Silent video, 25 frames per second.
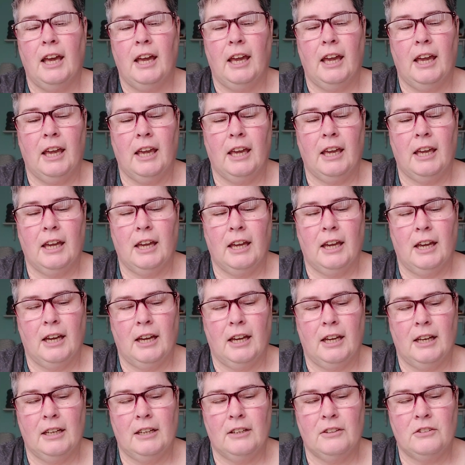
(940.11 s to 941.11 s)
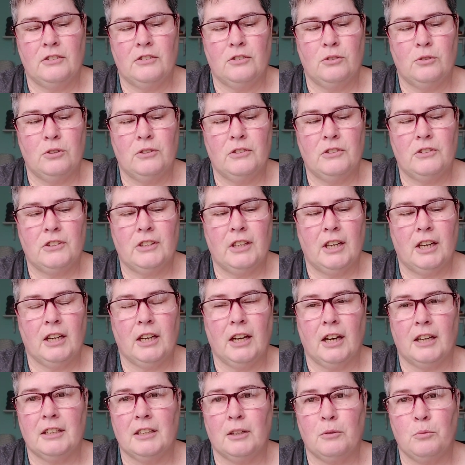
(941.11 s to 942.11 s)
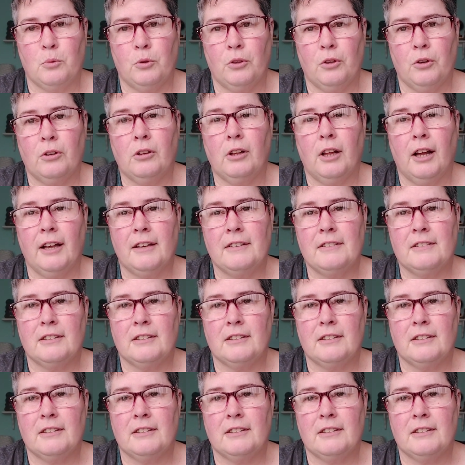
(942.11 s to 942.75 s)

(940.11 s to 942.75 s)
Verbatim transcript: And as soon as they got done with their class,